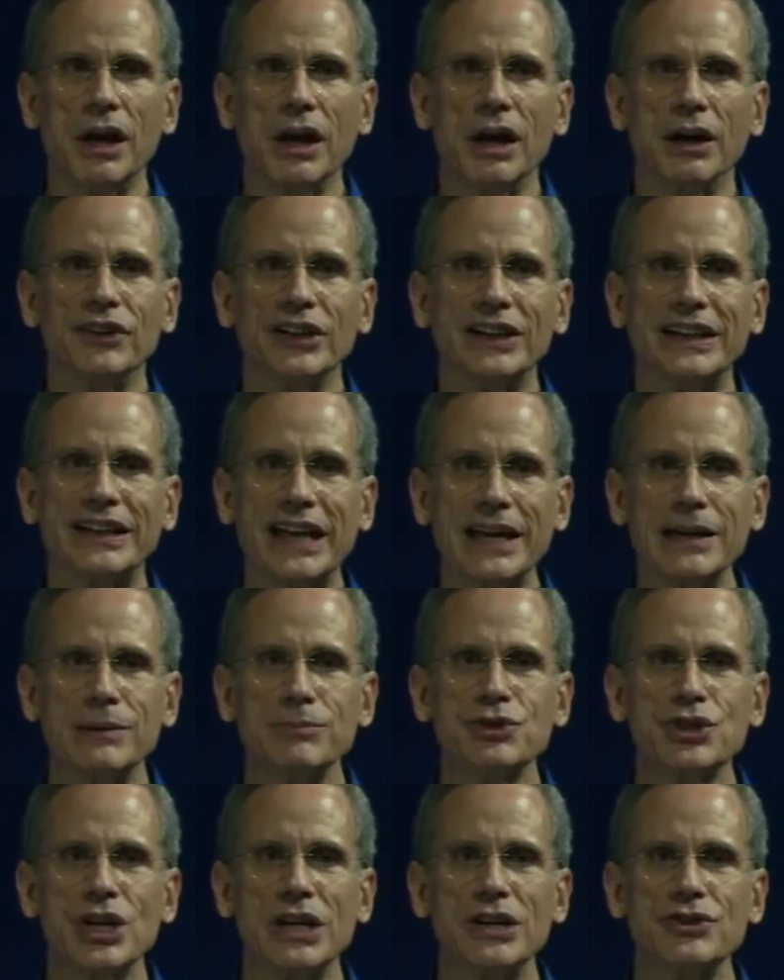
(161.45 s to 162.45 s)
of a
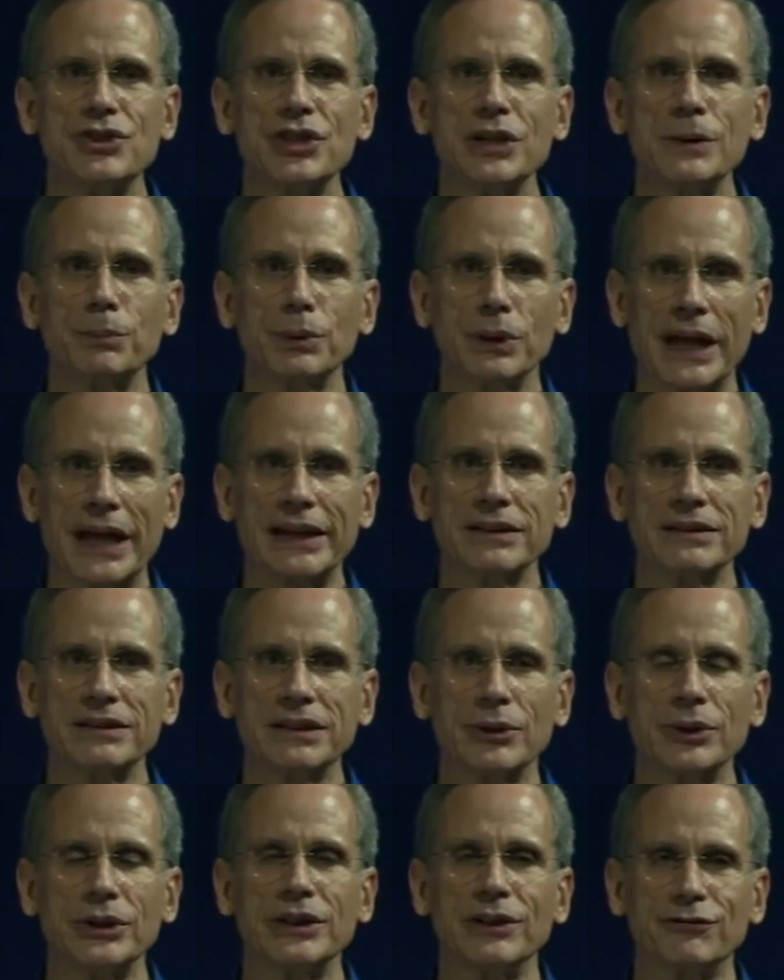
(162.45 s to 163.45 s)
game-changing
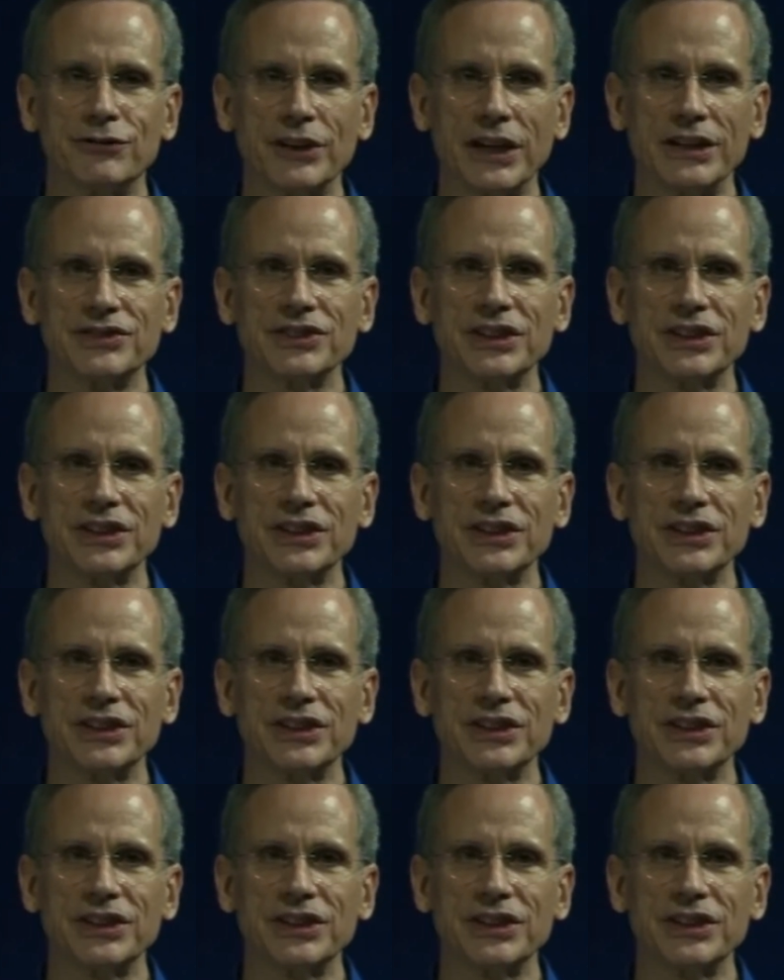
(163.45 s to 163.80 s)
planetary defense